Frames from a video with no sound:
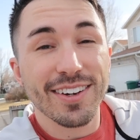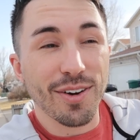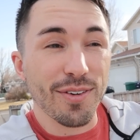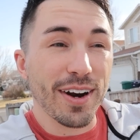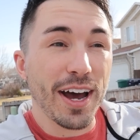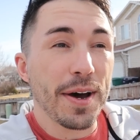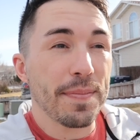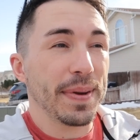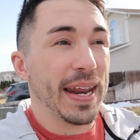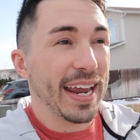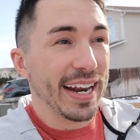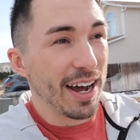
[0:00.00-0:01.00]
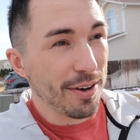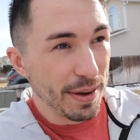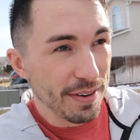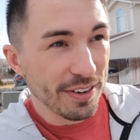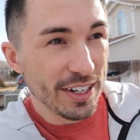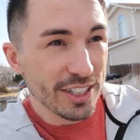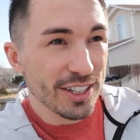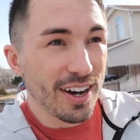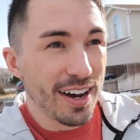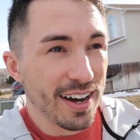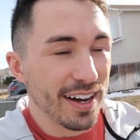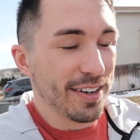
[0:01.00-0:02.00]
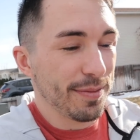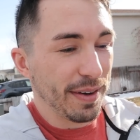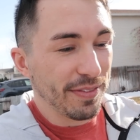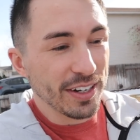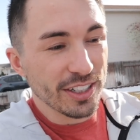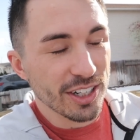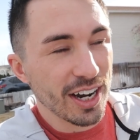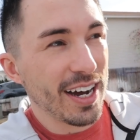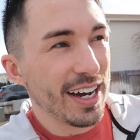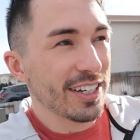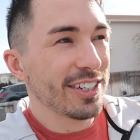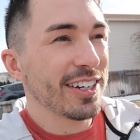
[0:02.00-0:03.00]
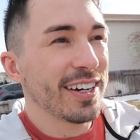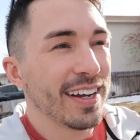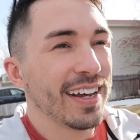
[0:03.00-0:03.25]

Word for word: growing up and hanging out with my friend Sean or my friend Josh.